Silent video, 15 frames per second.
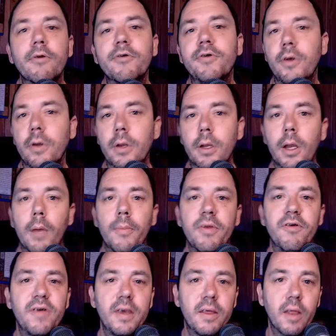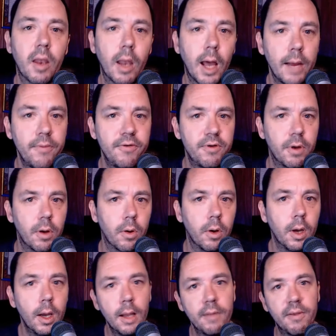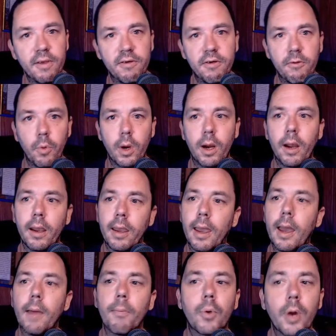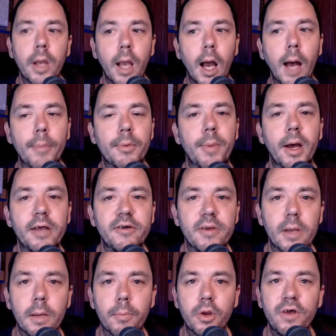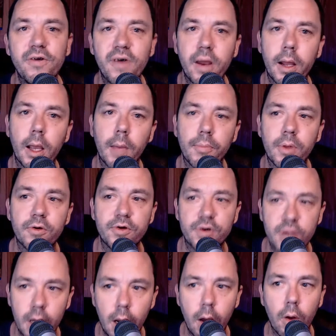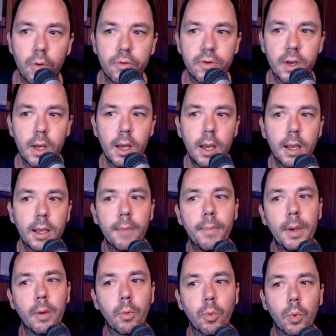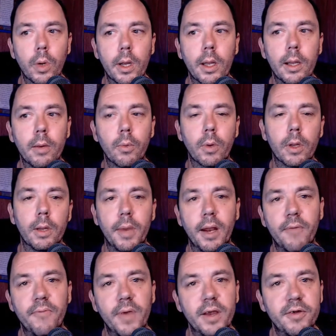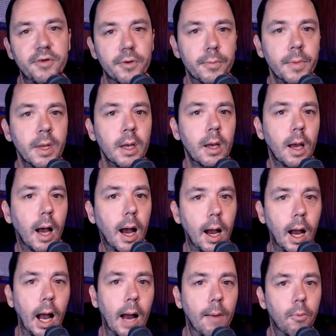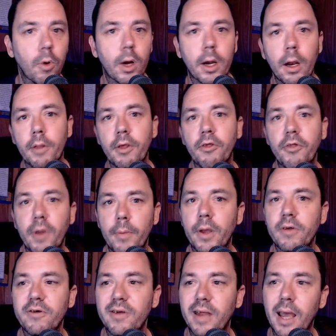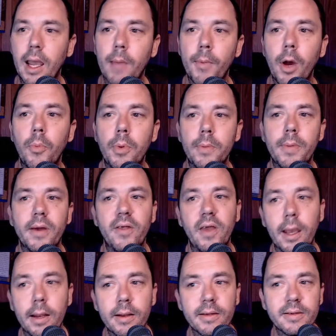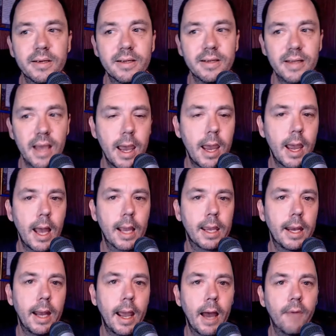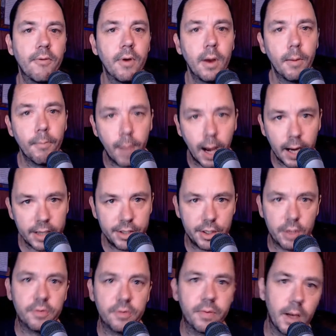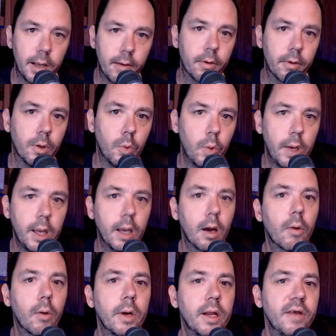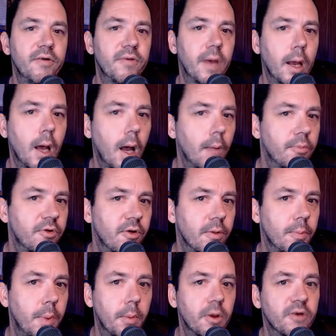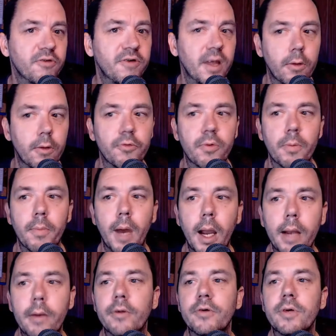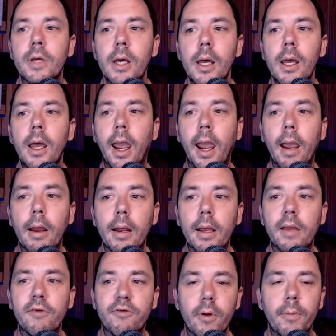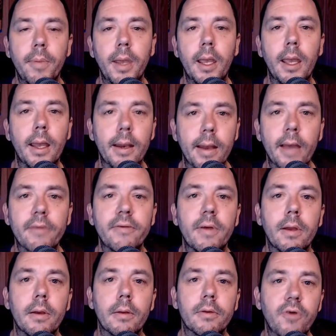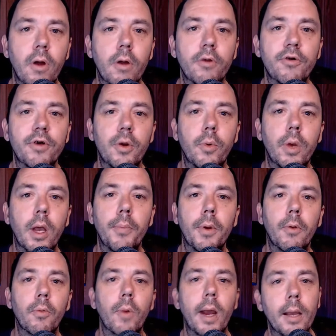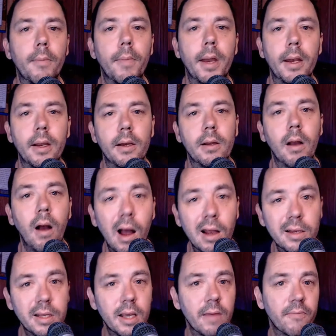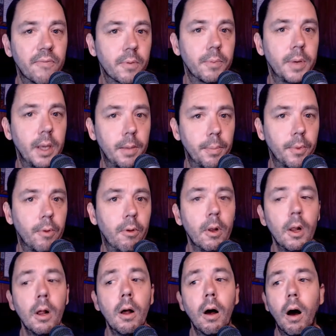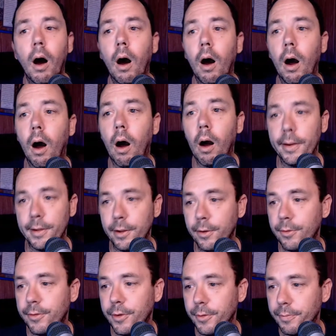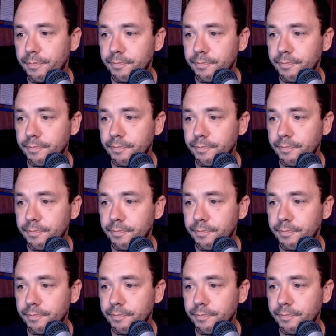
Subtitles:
so you can come and see the live show. This is where, again, pre-optimizing and pre-setting up those shows can be really, really beneficial. I'm working on the thumbnails today. I'm hoping by the end of today I can have my shows for later in the week already set up so that people can set those reminders and it can start being indexed and start showing up in recommended content for people on YouTube.